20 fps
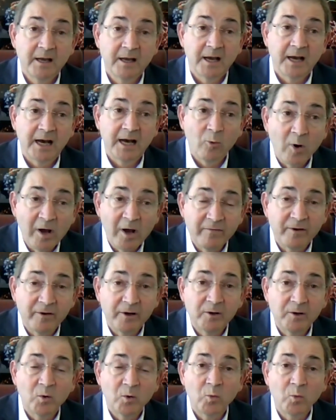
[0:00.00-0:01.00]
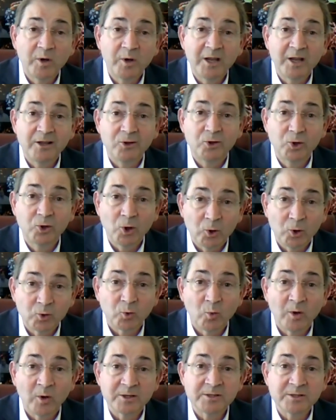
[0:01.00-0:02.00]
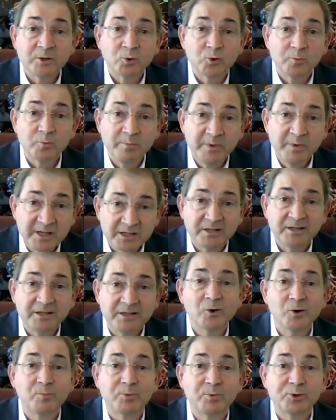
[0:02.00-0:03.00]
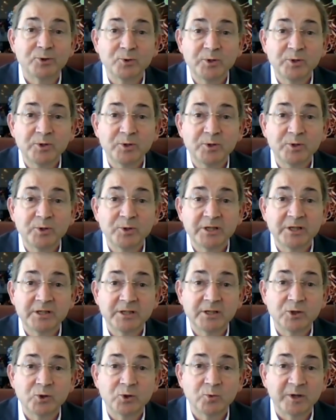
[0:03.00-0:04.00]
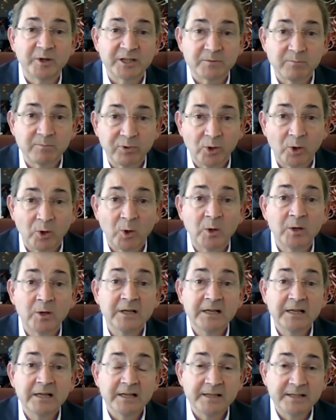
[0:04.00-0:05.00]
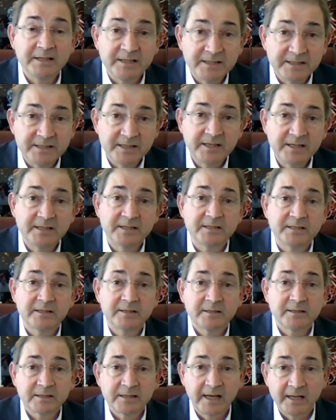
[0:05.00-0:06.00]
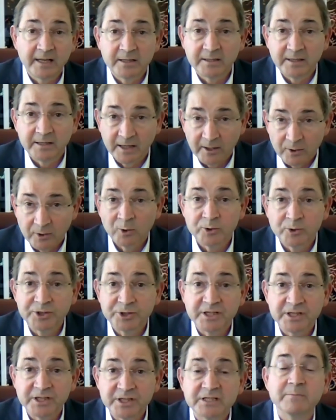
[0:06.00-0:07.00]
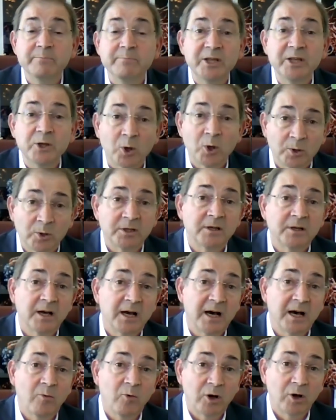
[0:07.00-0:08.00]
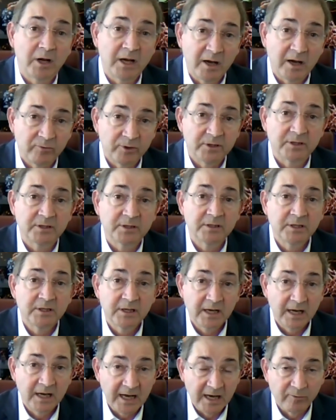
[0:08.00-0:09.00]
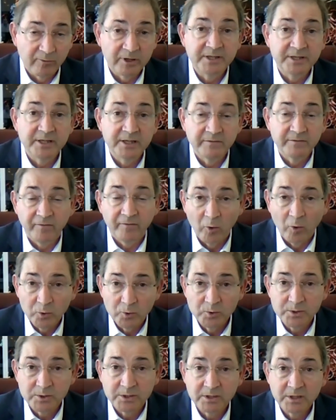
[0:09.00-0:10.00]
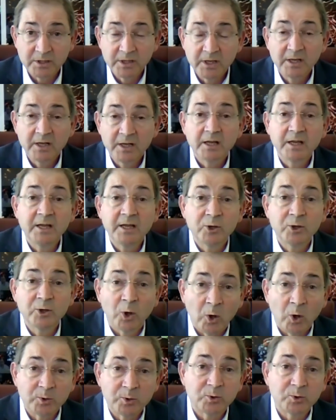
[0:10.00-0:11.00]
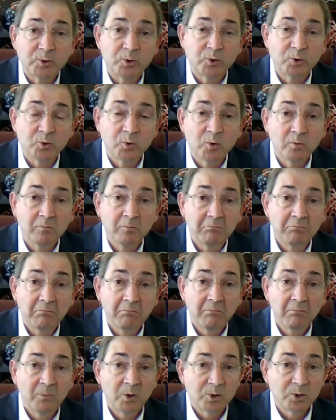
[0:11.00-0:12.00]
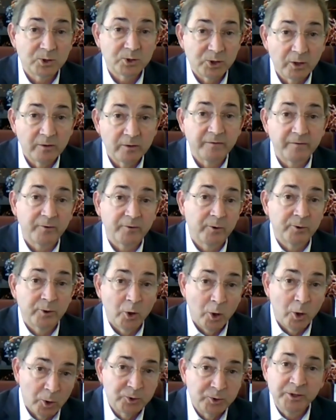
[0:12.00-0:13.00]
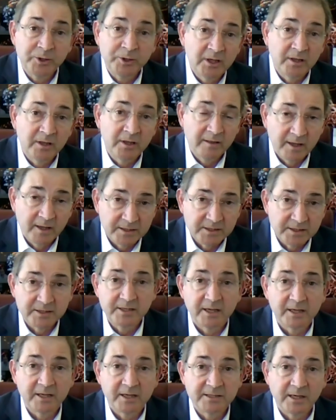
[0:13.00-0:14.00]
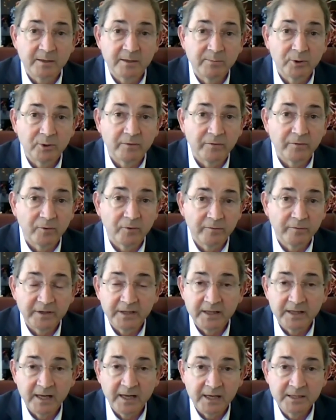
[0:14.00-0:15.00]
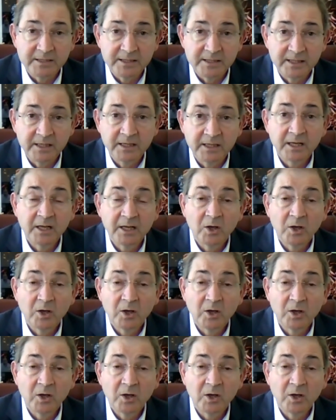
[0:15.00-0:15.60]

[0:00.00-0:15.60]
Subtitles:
However, we don't want to miss the opportunity to explore diseases and technologies beyond our current R&D focus in order to serve an urgent need, that's the example of COVID-19,